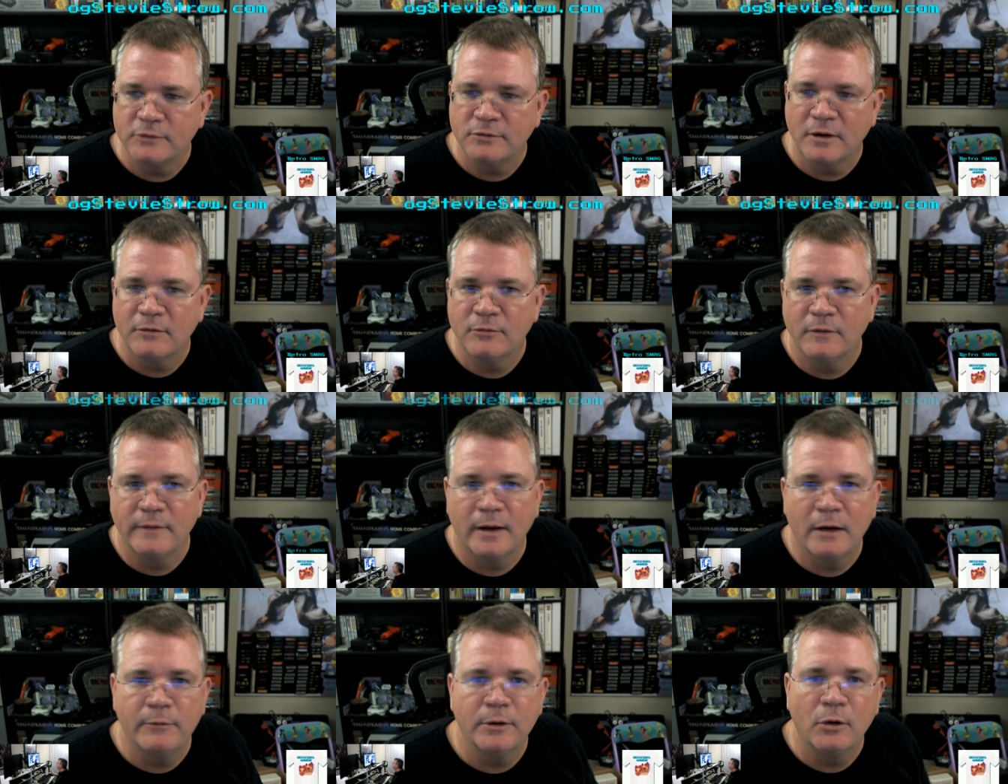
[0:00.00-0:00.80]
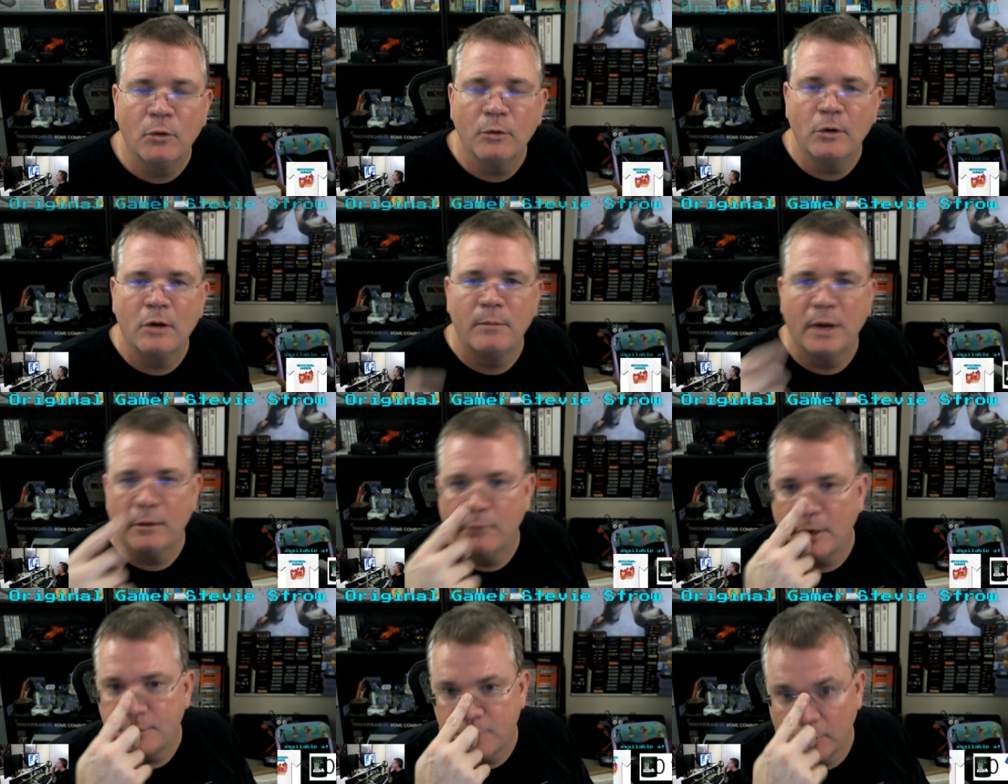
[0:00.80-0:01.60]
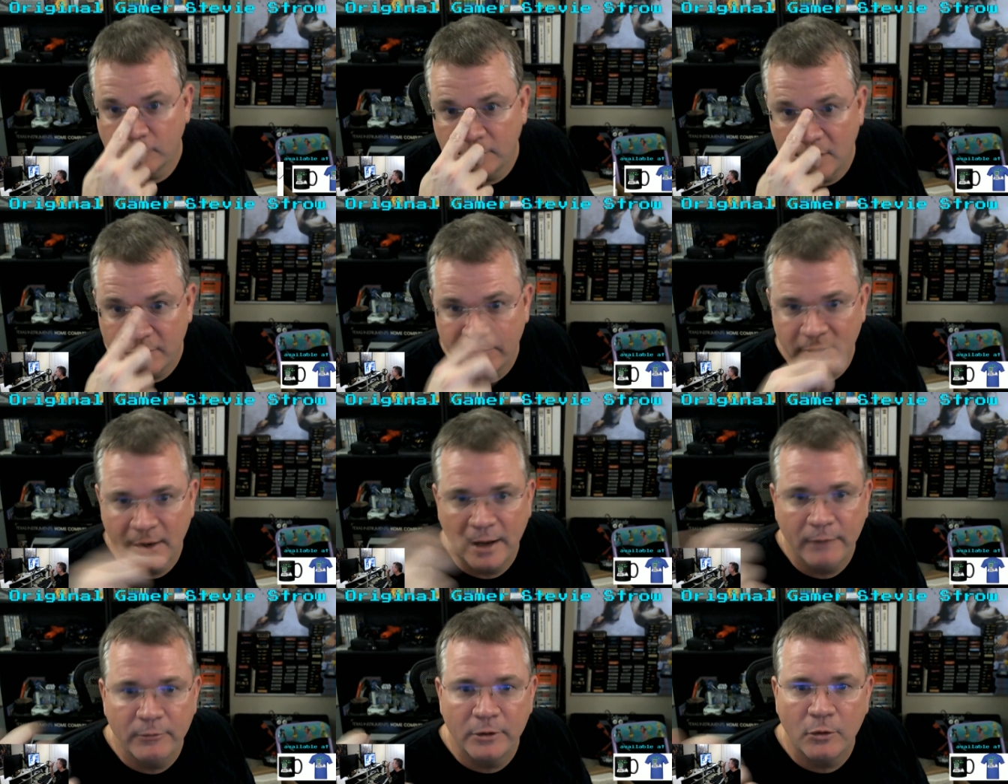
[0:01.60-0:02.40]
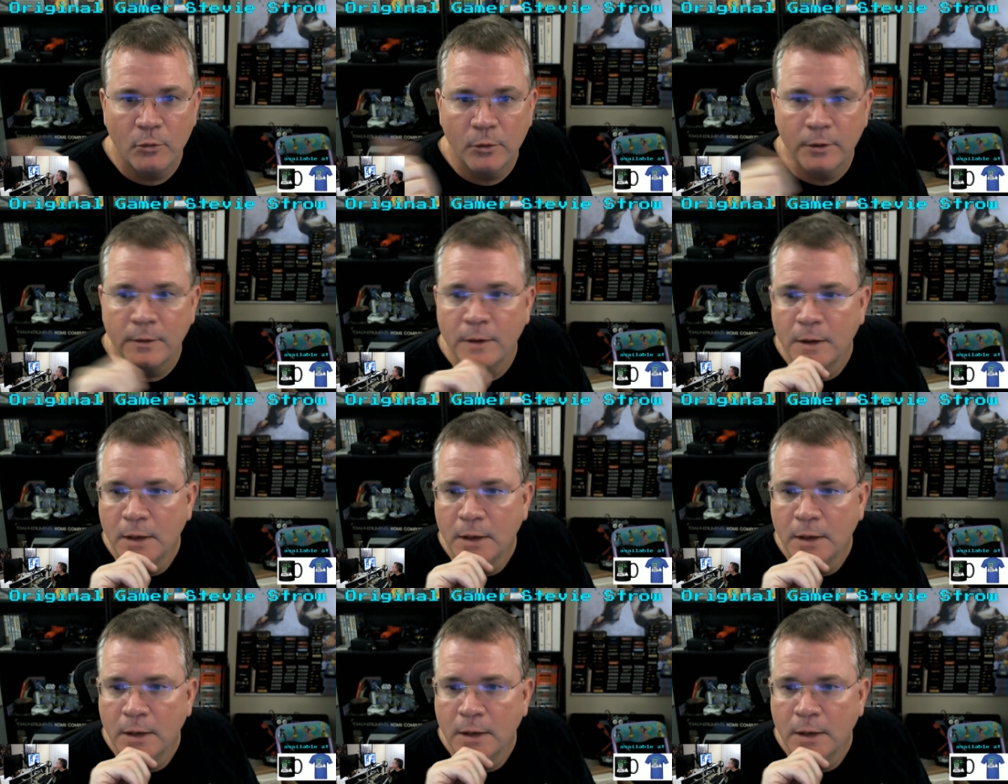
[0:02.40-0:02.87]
software that I record all my retro stuff. And I record